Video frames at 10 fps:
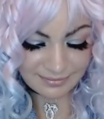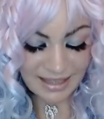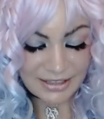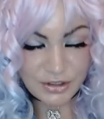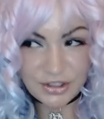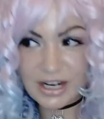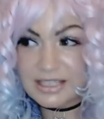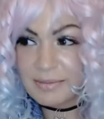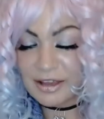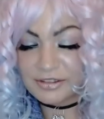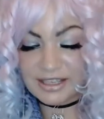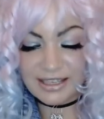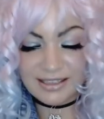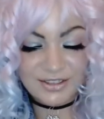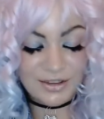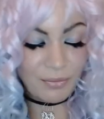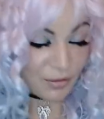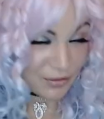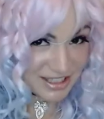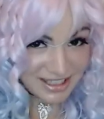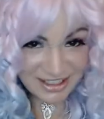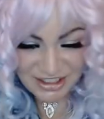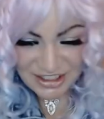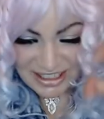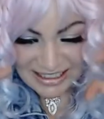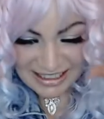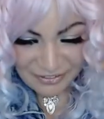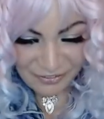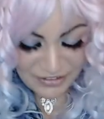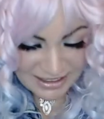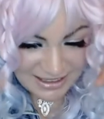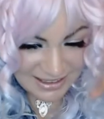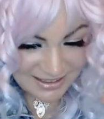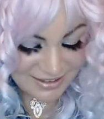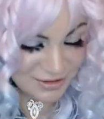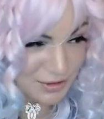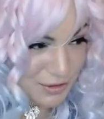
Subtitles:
I do stress about things. I'm always slightly conflicted and